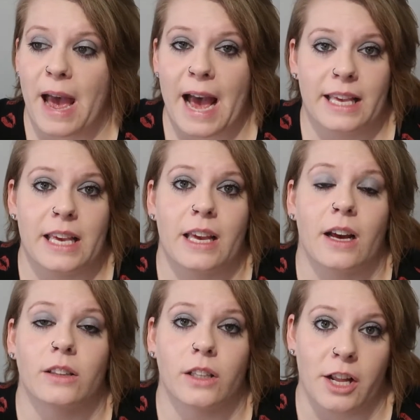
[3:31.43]
packing
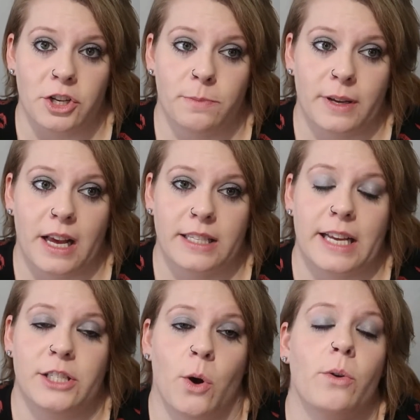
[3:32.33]
a lunch because
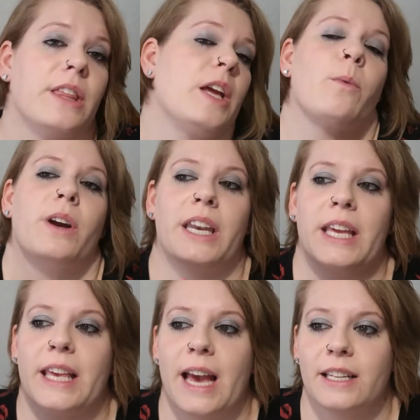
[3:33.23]
I don't think we're gonna
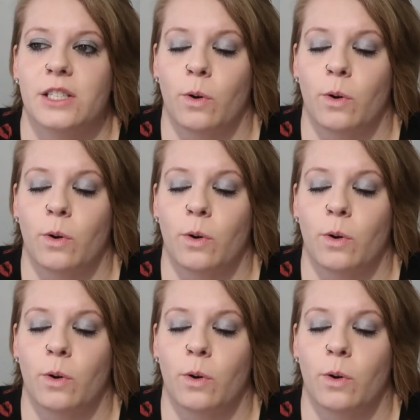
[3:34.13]
get